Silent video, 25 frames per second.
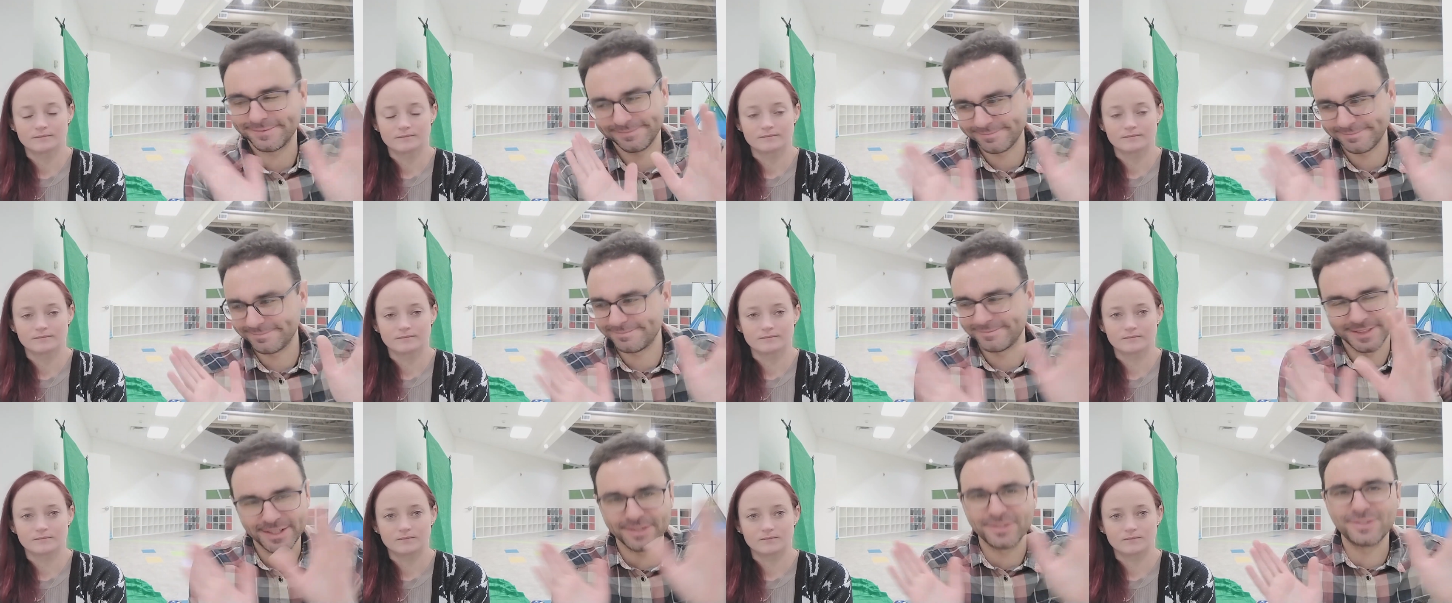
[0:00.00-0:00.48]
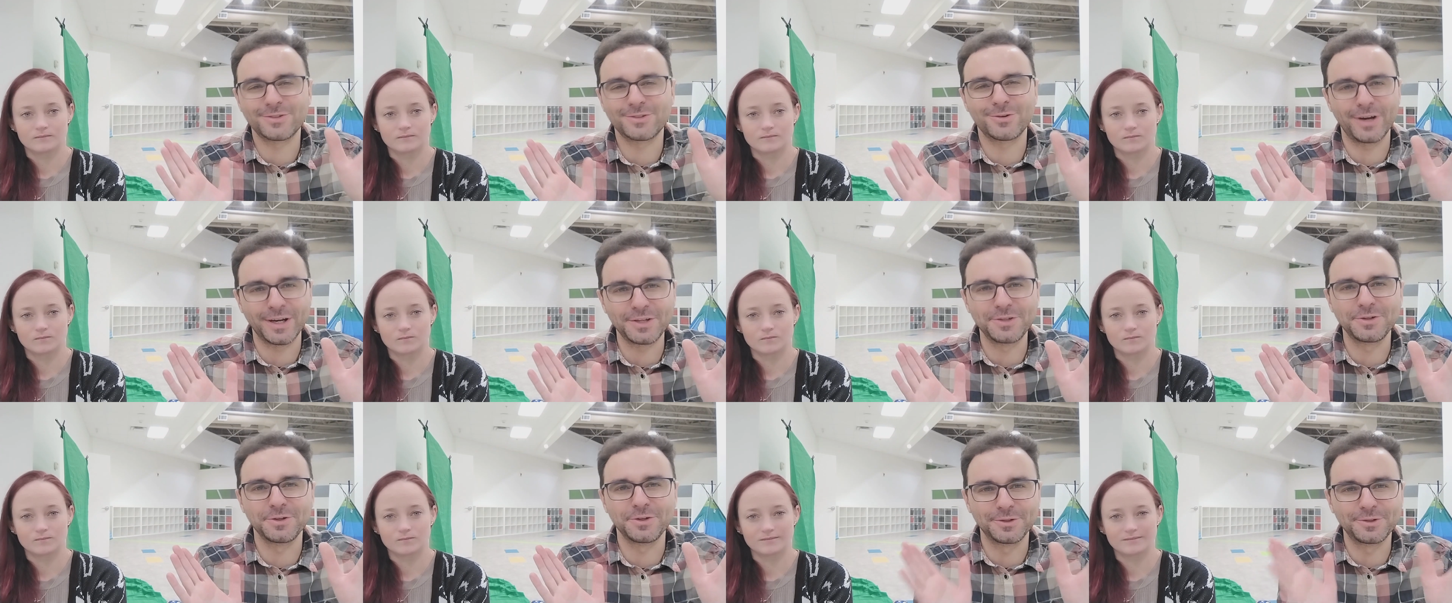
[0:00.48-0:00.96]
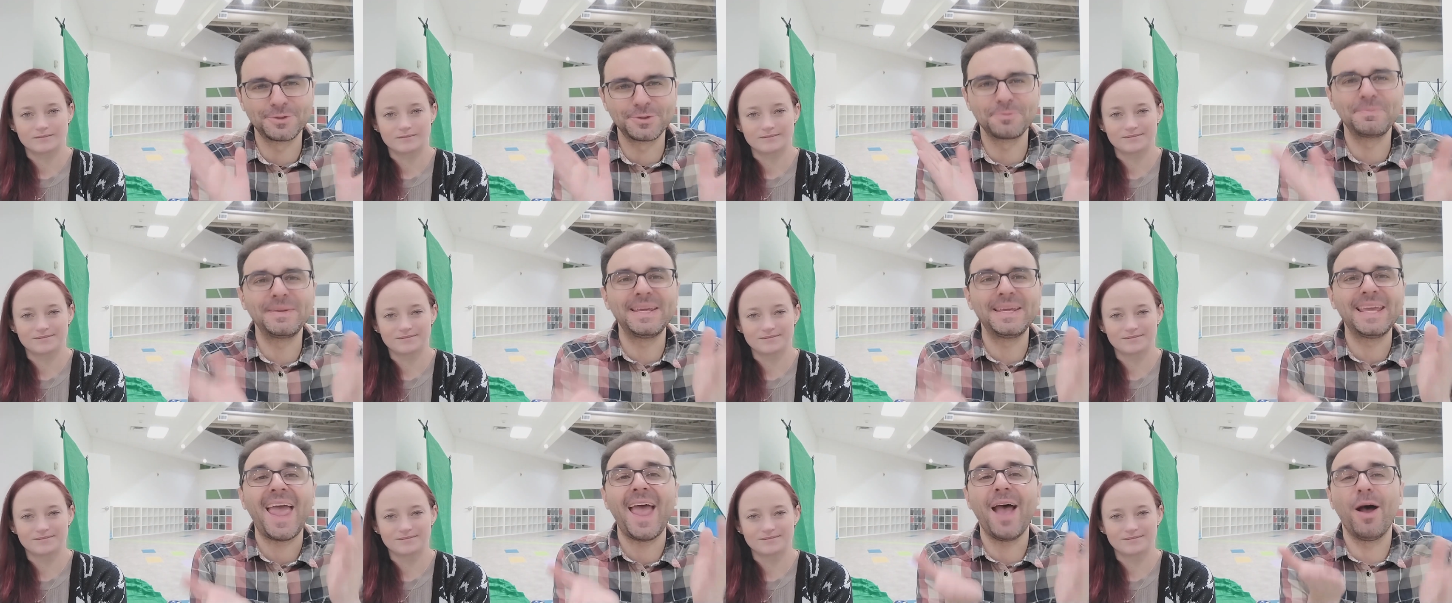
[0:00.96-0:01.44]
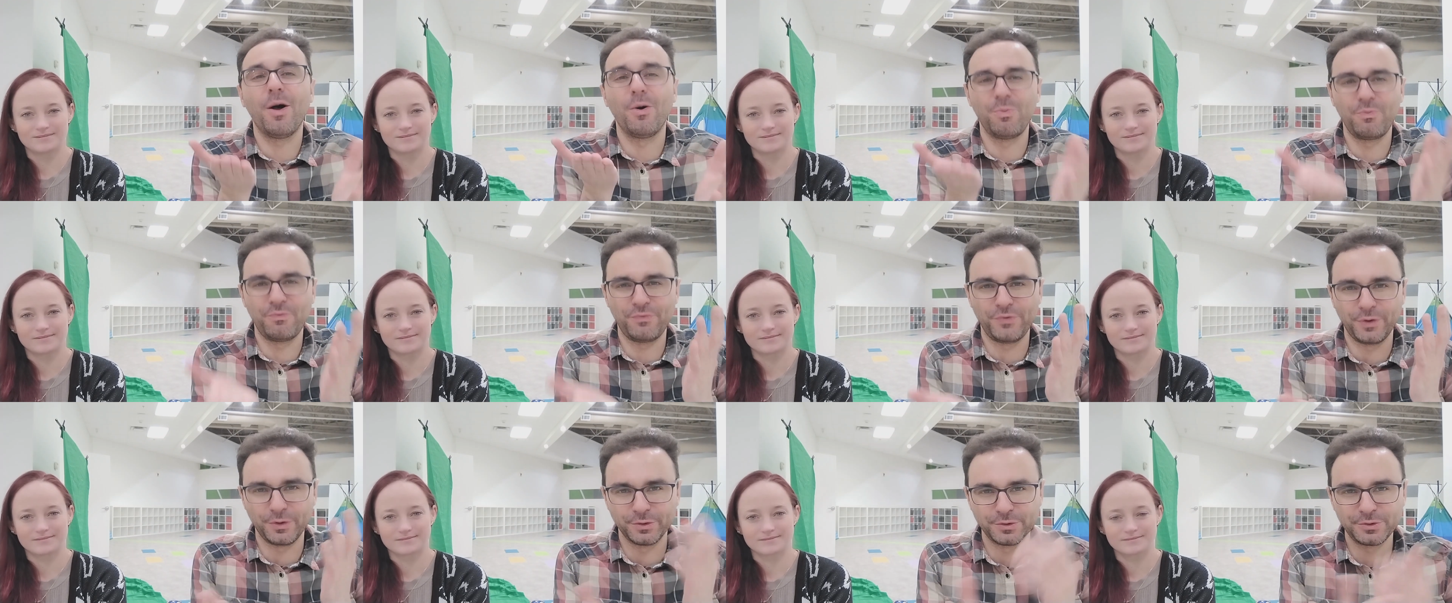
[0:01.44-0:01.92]
Speaker 1: just trying to, to be
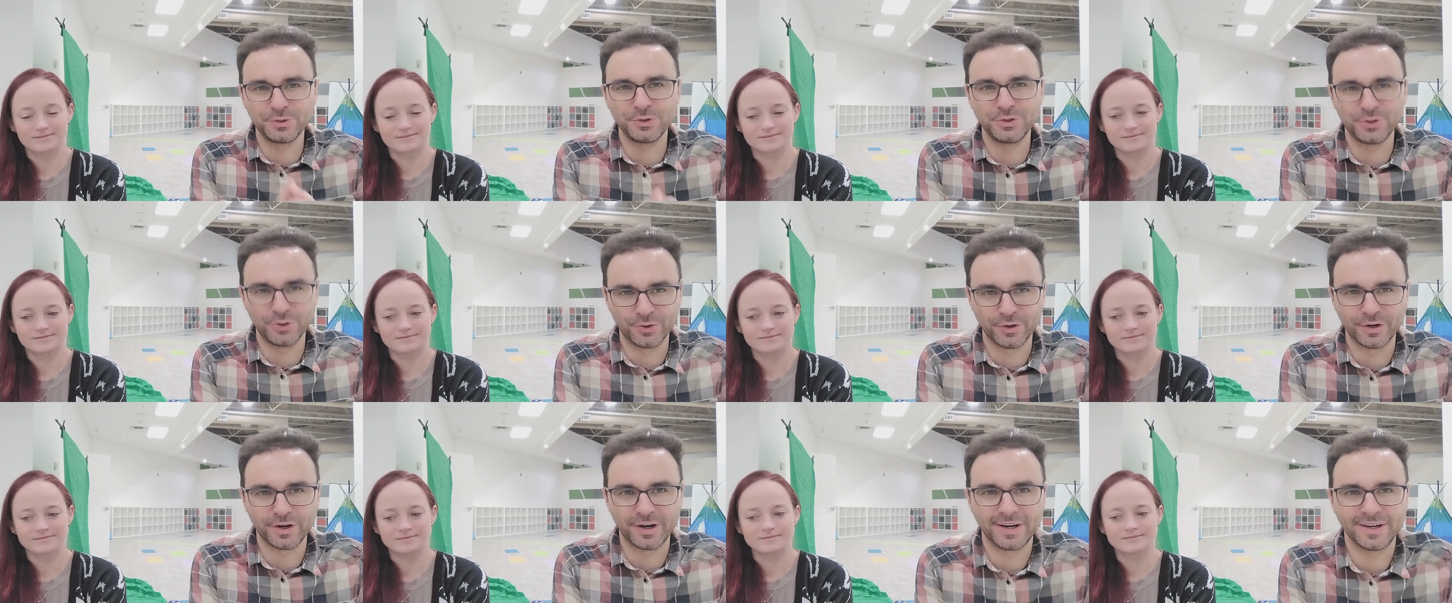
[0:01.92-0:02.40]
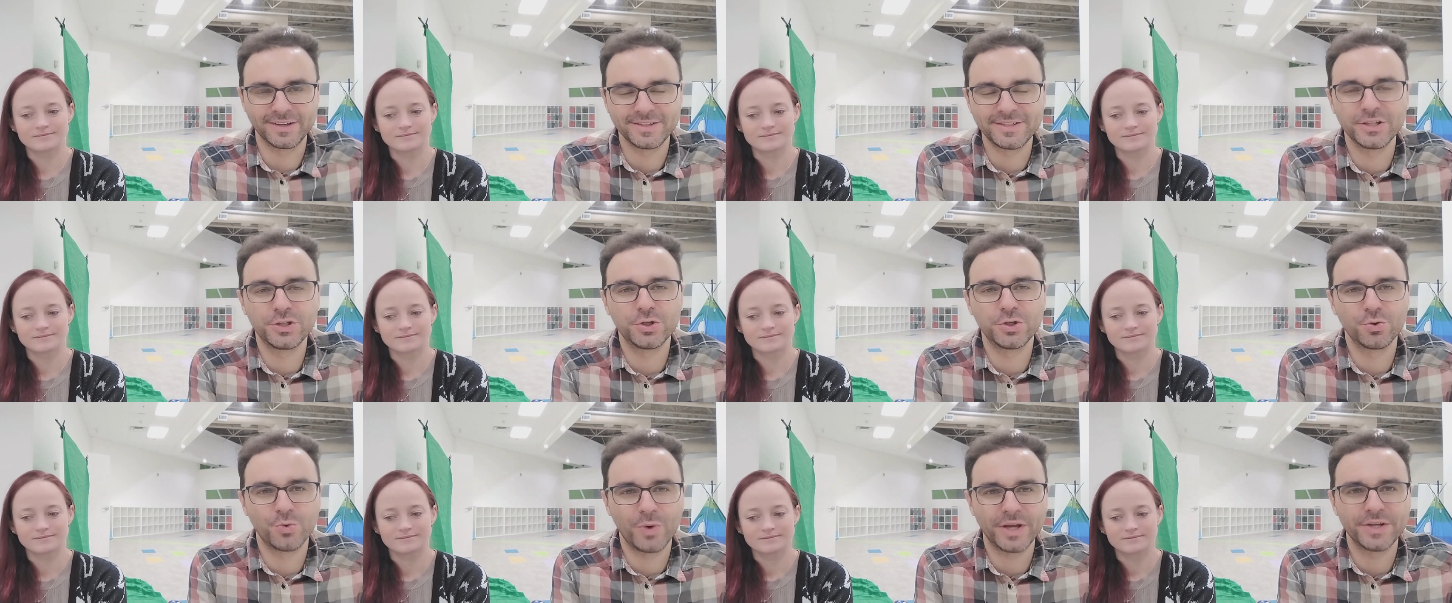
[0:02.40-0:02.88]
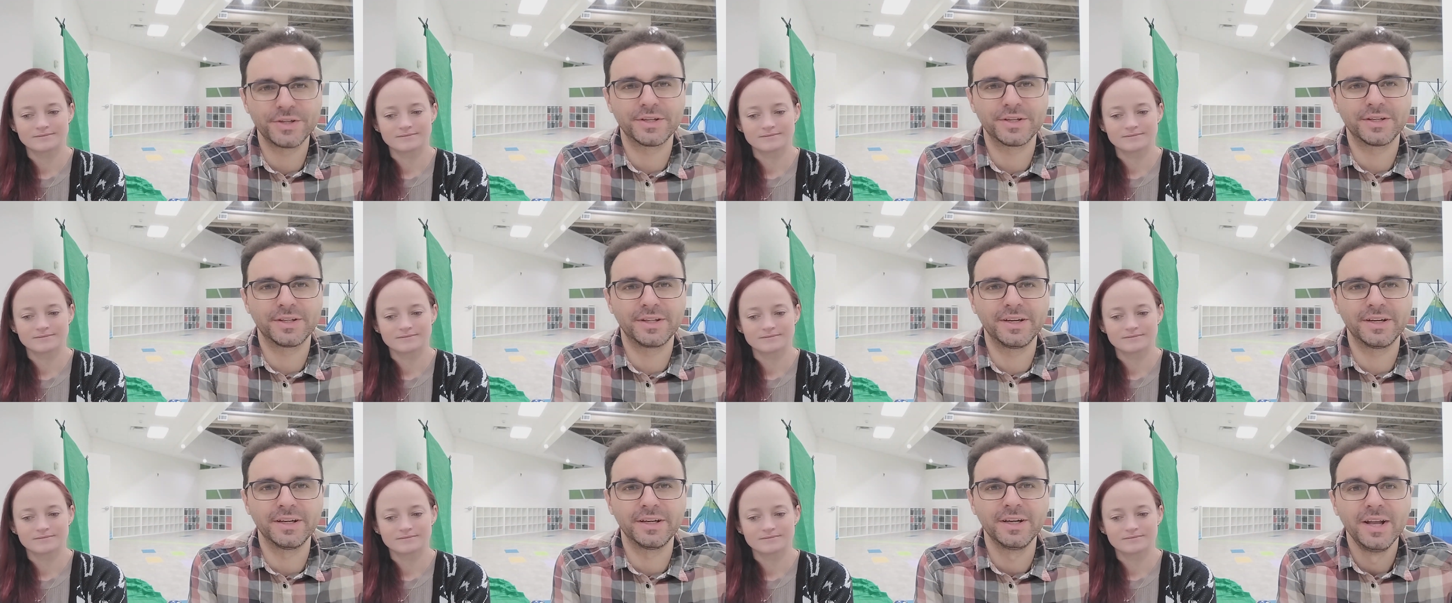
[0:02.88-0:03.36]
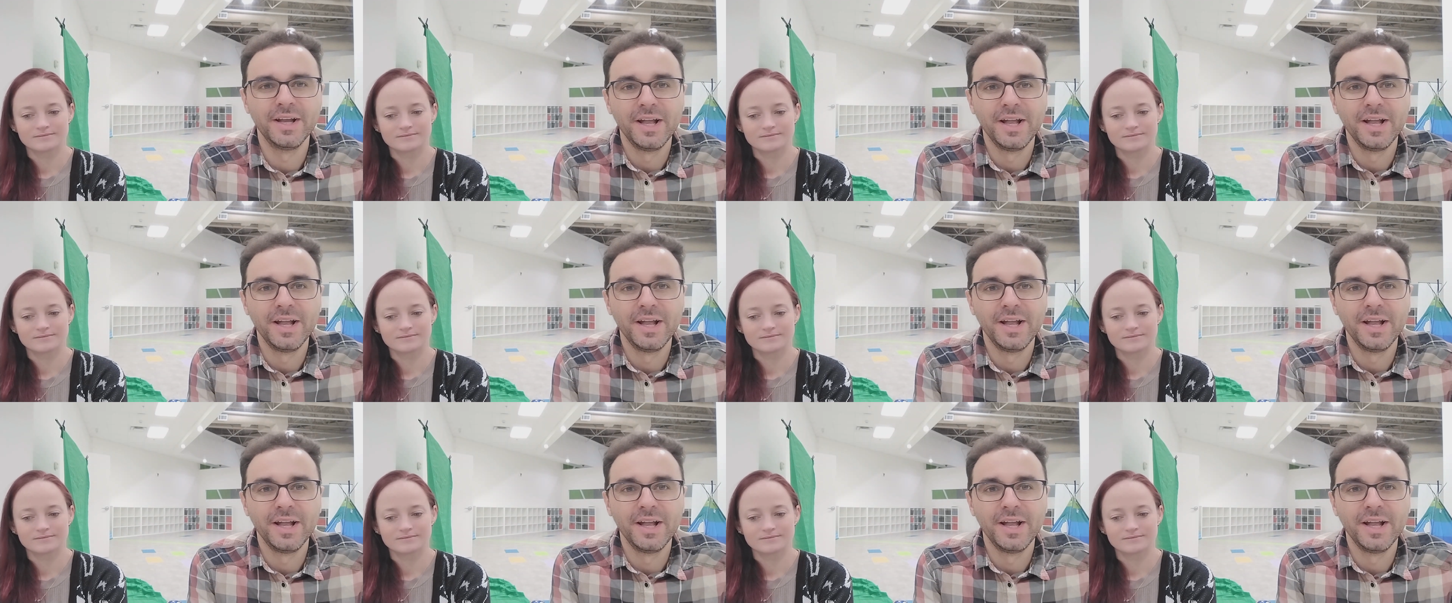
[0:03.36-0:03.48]
helpful to your situation there